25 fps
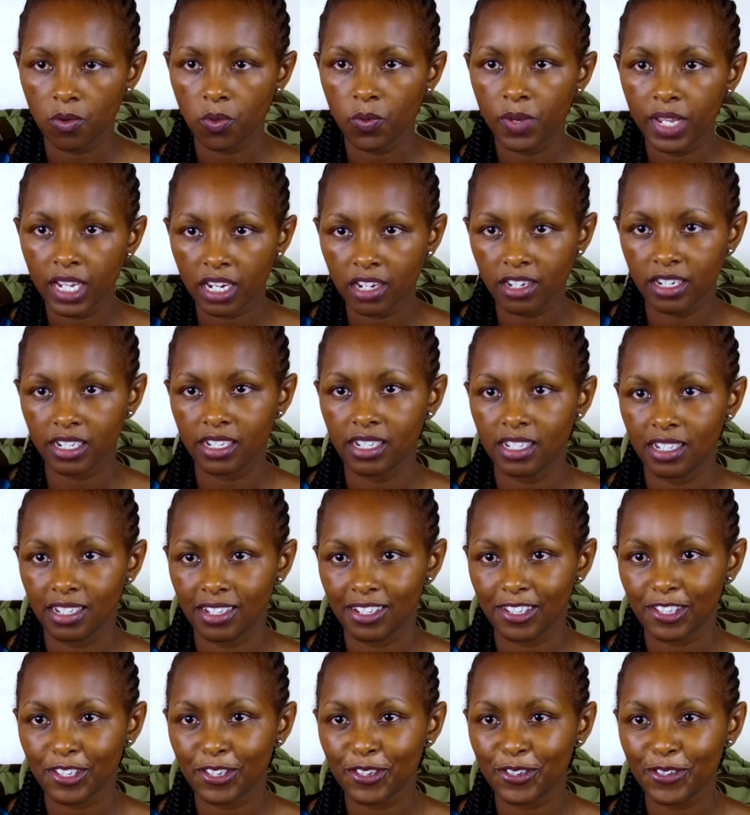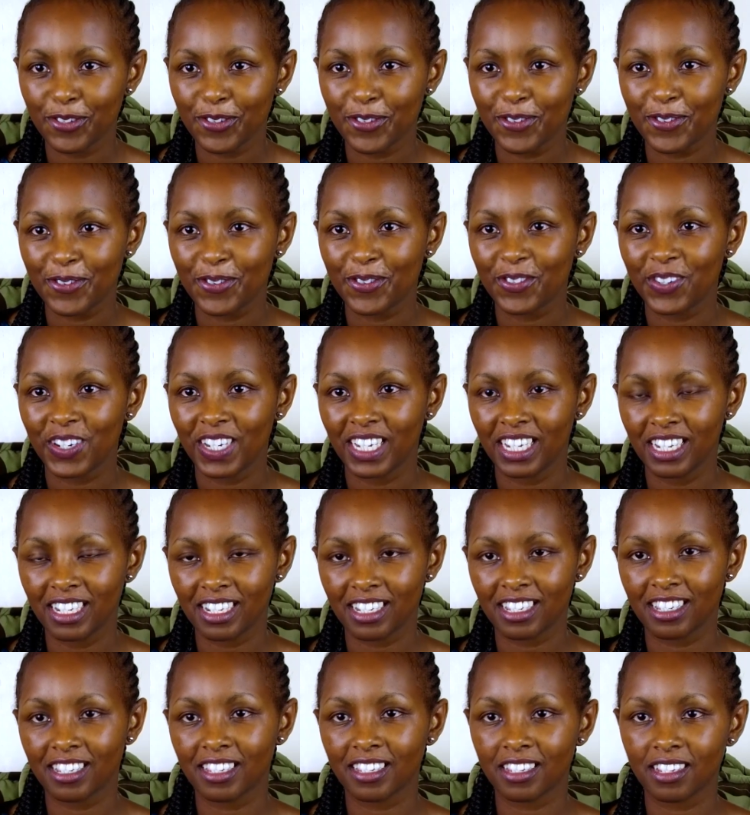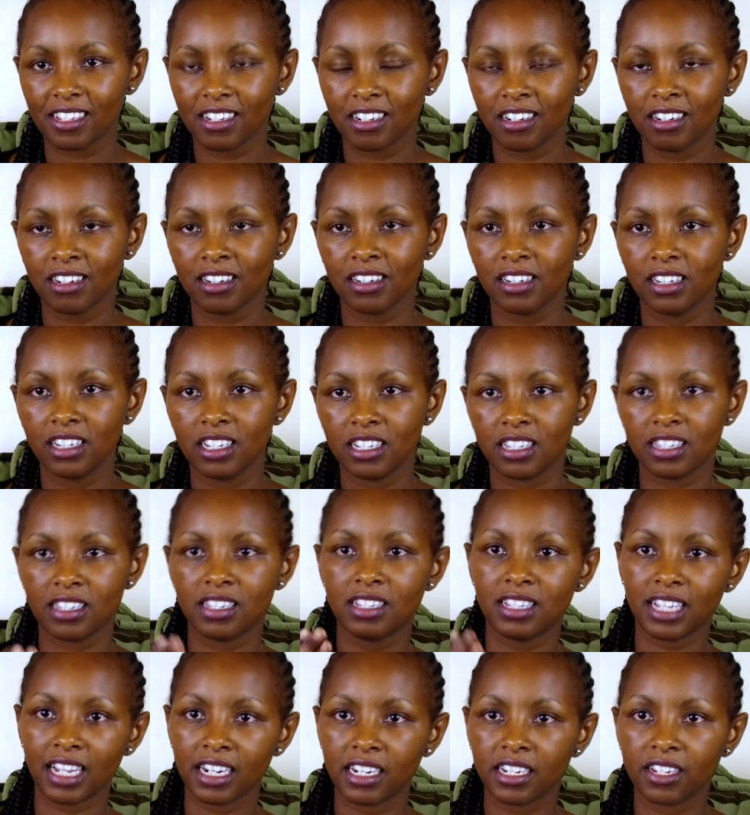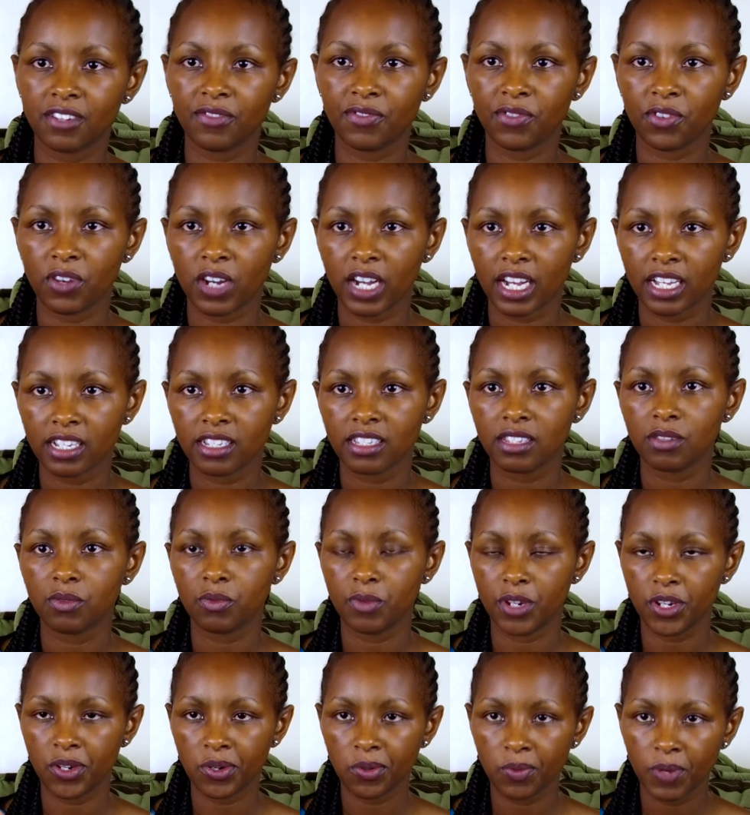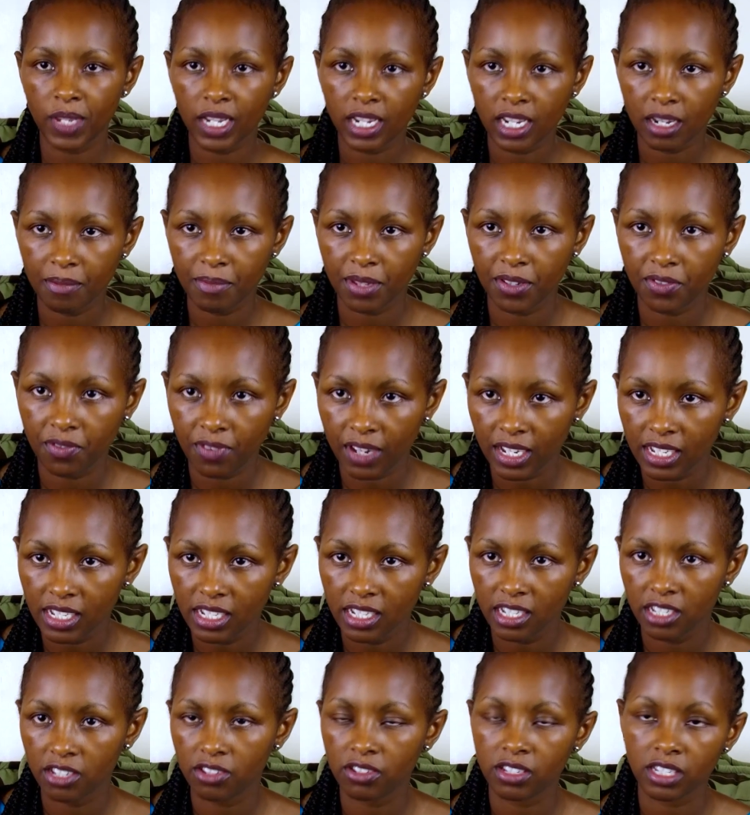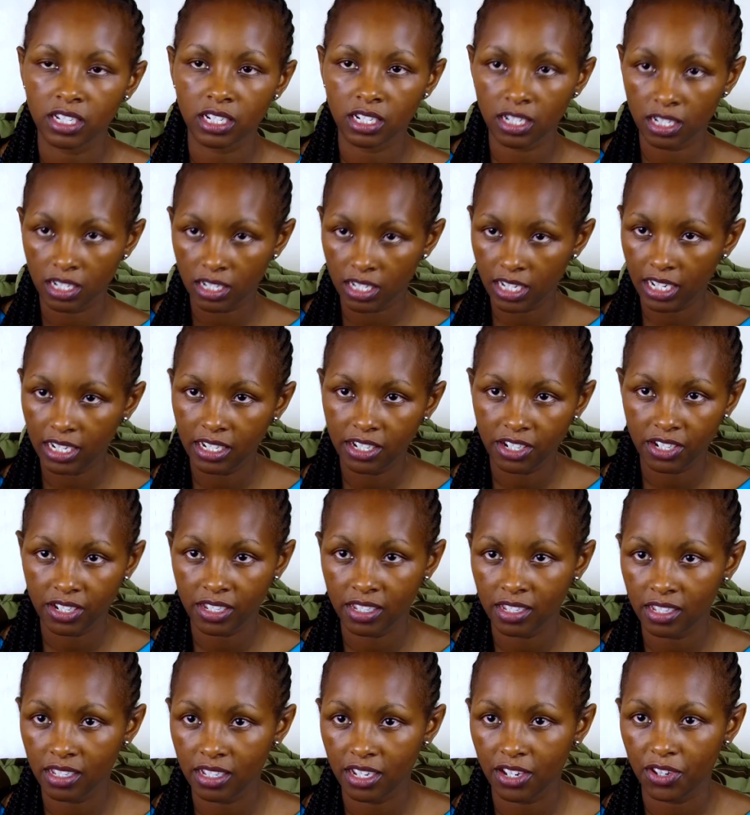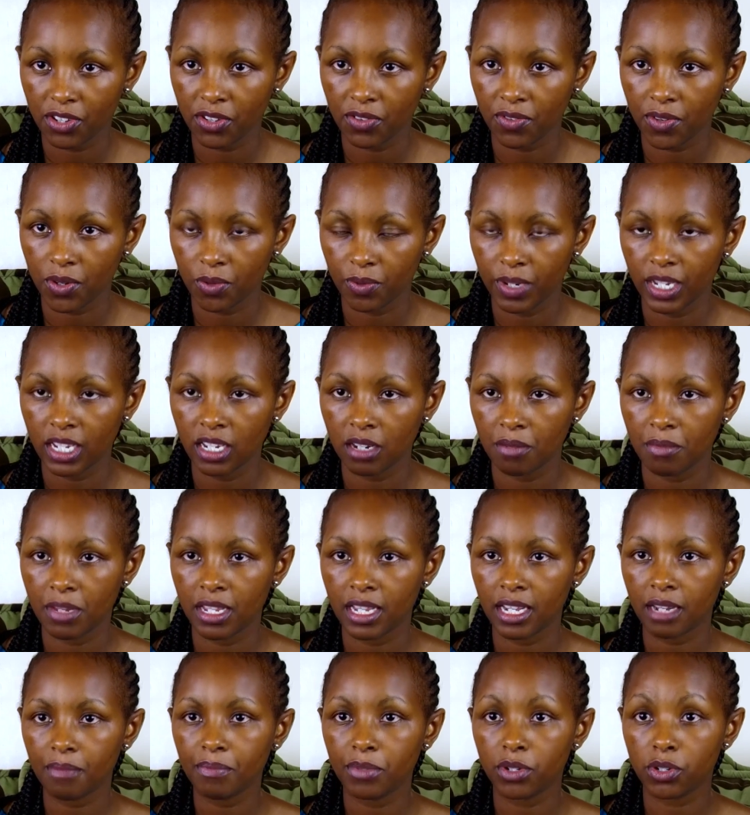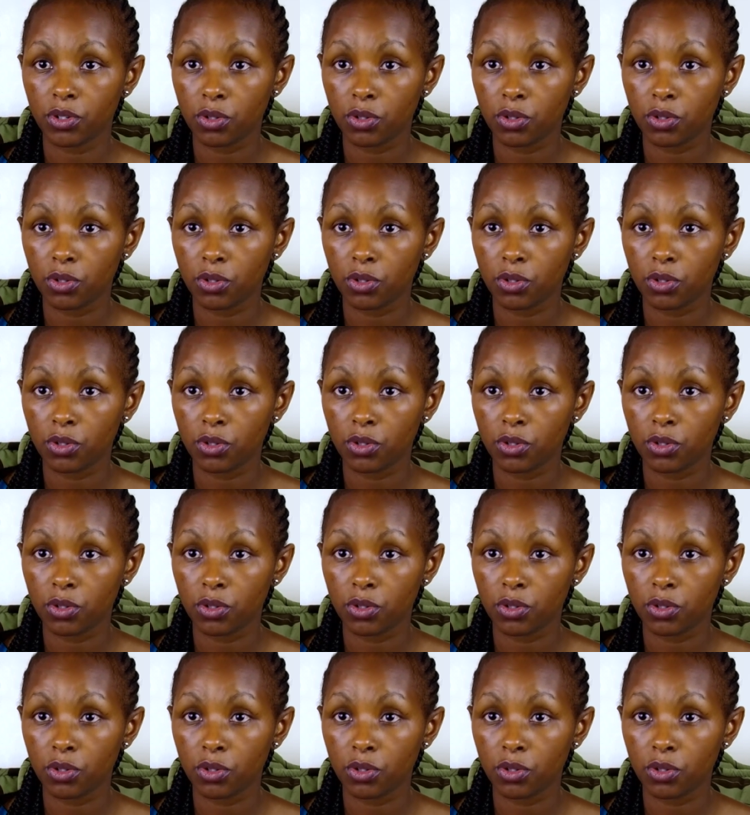We are Christians, so it's standard for us. When you wake up, the first thing is tell Jesus, thank you for waking me up.